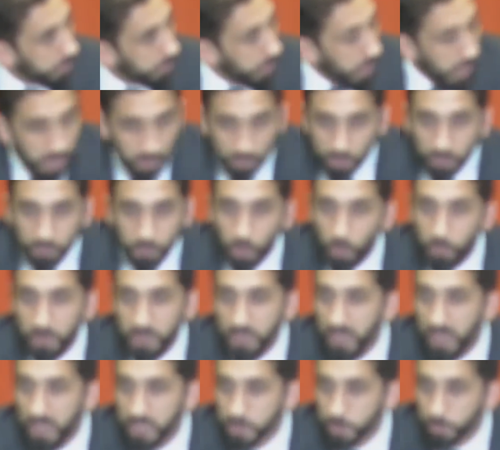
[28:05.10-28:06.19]
How come nobody
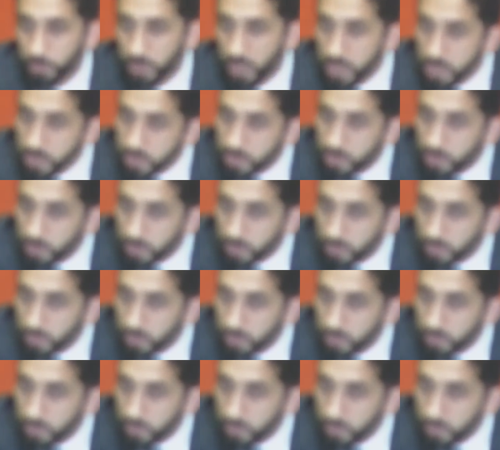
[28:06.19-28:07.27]
asked what I think?
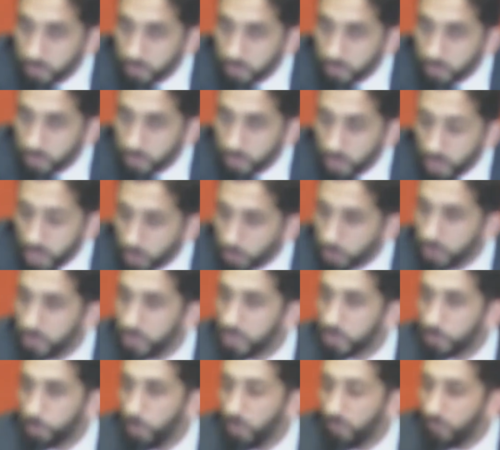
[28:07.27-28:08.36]
How can
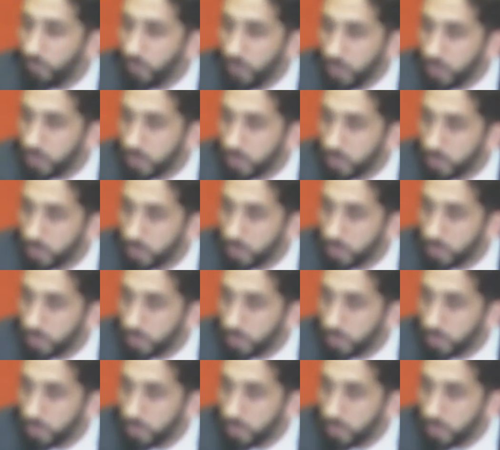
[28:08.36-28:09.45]
this be fair?
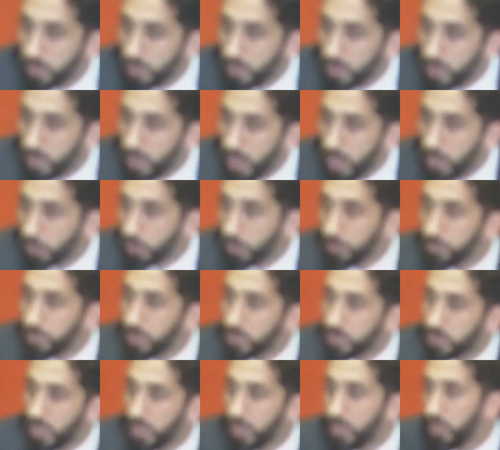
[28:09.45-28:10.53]
How come they
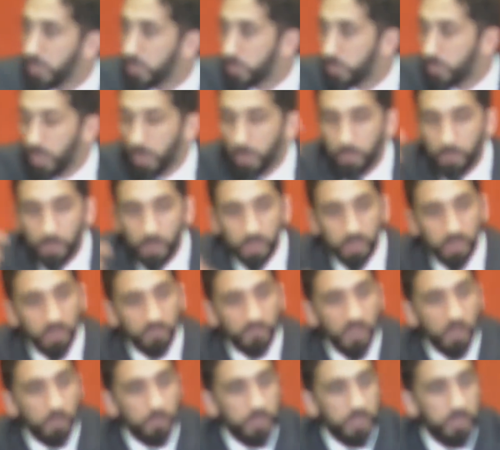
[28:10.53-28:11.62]
said they
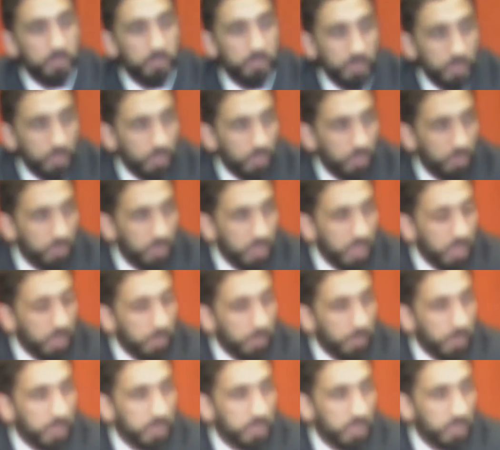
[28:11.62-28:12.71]
found him,
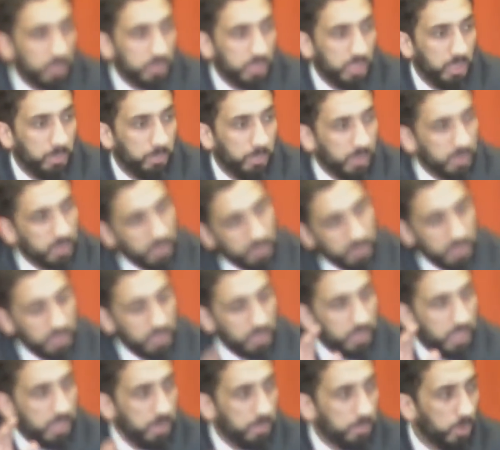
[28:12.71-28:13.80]
guilty, but they're going to
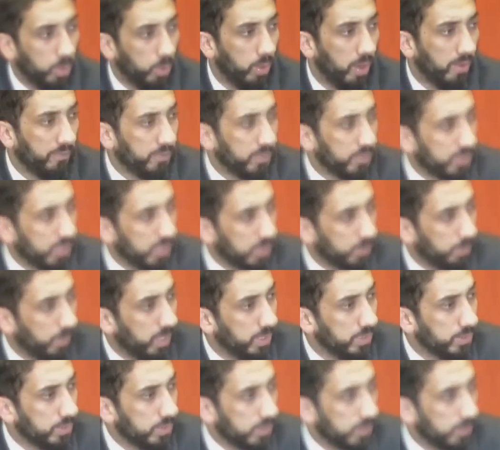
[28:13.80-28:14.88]
let him go after 6
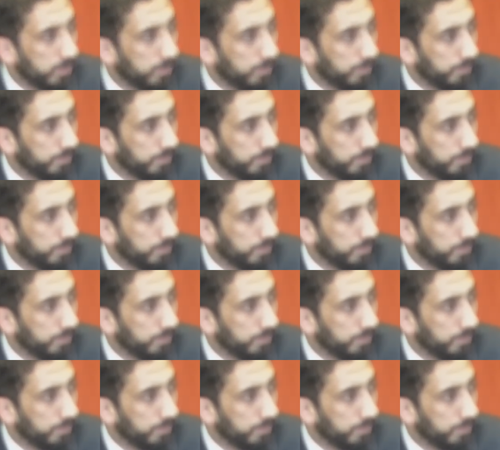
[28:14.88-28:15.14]
months?